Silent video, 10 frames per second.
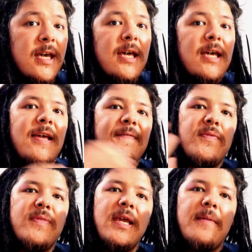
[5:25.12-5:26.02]
If you
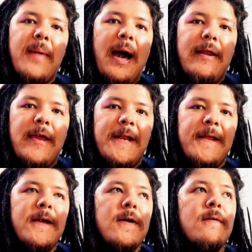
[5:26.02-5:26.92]
think about it,
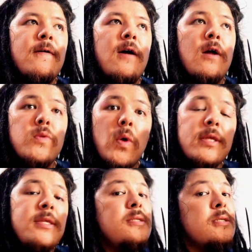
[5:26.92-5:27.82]
a lot of
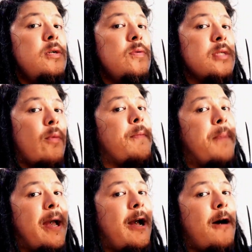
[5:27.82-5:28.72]
the skills that we
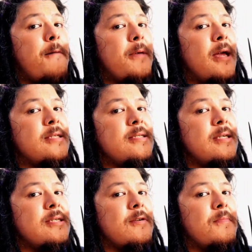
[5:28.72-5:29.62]
pick up in
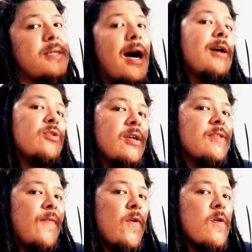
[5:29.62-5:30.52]
systems are
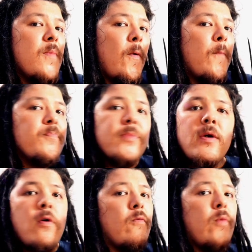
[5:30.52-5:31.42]
transferable.
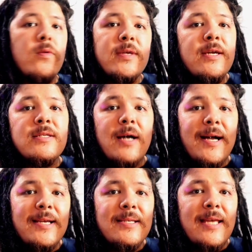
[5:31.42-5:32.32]
Rolling a
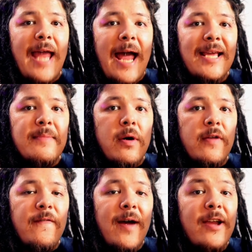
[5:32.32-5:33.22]
dice and adding a
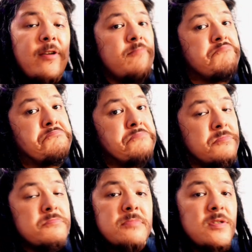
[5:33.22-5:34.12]
modifier?
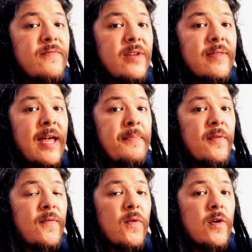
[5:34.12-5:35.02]
You've done that
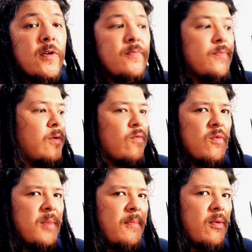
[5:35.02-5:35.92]
before.
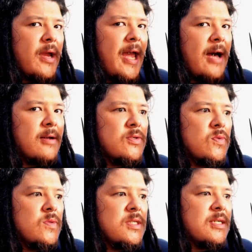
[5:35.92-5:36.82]
Remembering how to
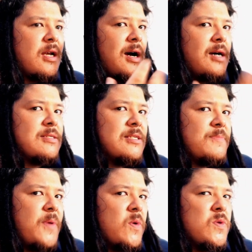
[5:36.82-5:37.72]
cast a
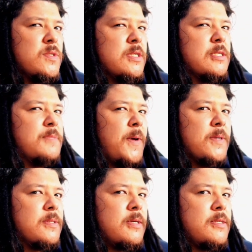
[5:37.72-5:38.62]
spell using spell
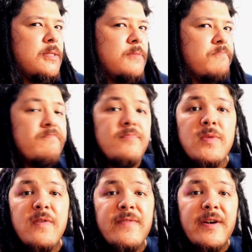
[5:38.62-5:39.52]
slots?
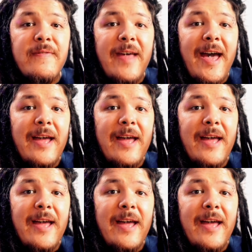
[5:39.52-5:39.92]
You've done that.